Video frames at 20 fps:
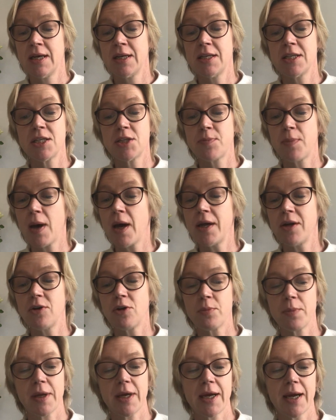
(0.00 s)
Despite
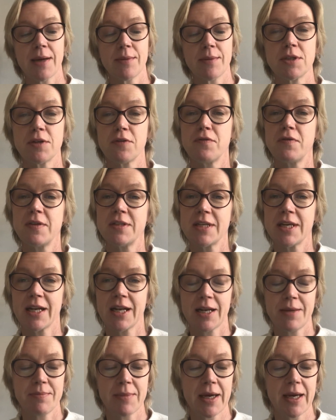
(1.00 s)
not being to
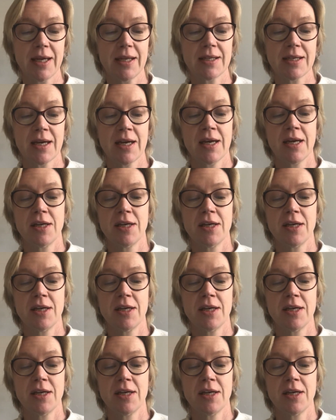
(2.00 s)
physically meet,